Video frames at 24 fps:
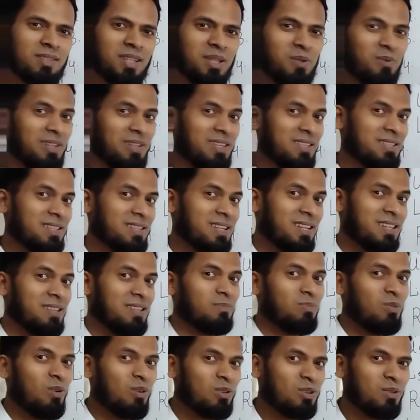You will stand
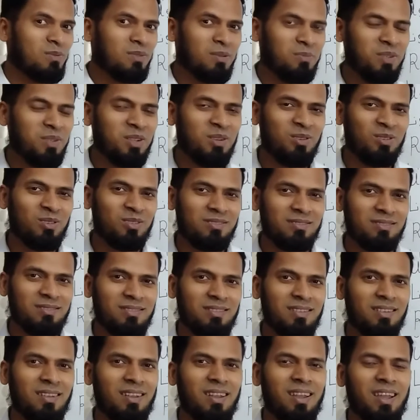in front of the mirror
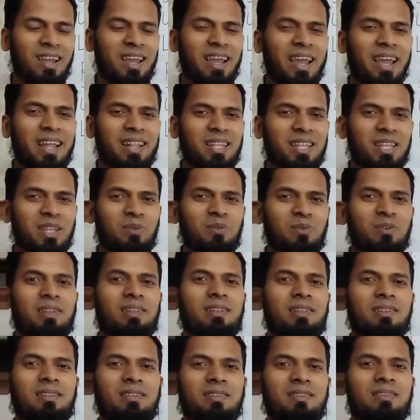and you
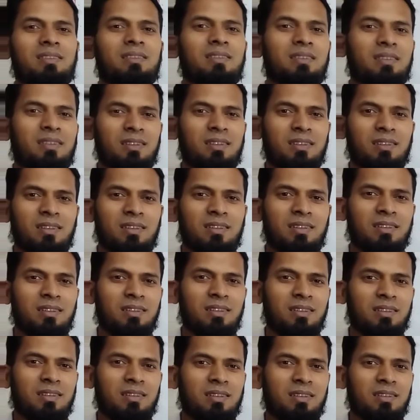
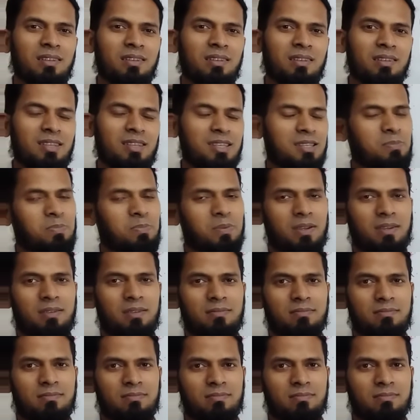will speak.